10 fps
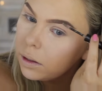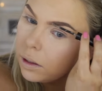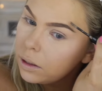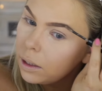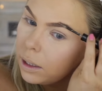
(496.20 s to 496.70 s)

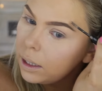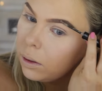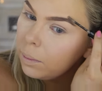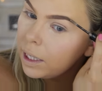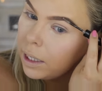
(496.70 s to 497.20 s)
Just a
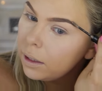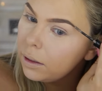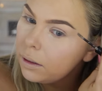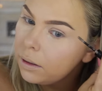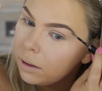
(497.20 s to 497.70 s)
little bit.
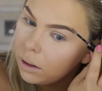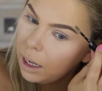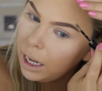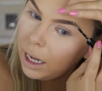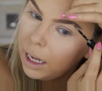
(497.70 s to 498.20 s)

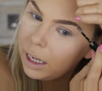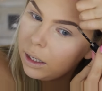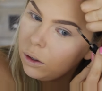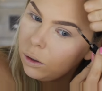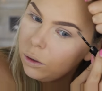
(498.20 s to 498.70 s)
Ah,
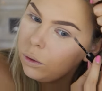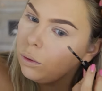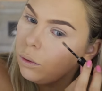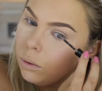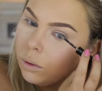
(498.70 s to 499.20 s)

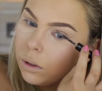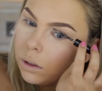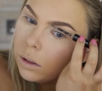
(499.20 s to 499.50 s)
no!